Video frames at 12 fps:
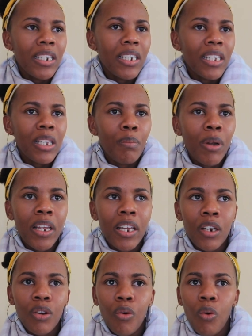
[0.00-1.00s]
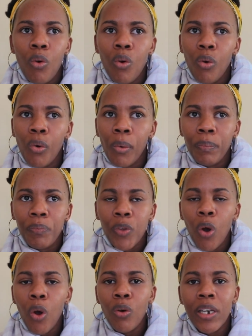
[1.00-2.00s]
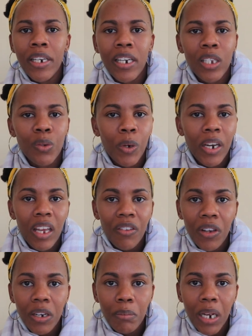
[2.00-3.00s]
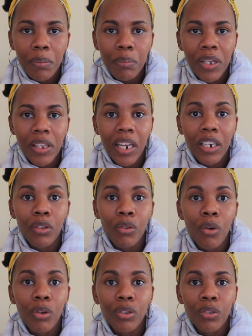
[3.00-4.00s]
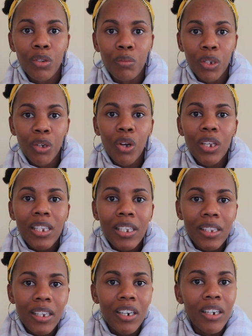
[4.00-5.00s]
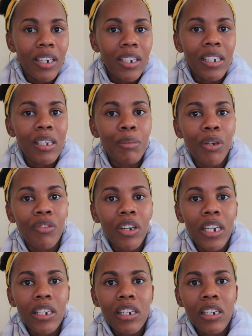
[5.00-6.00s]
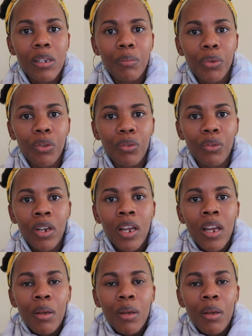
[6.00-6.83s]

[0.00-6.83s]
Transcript: discipline or holiness, whatever it might be that he'll call you to, because he's in an intimate relationship with you,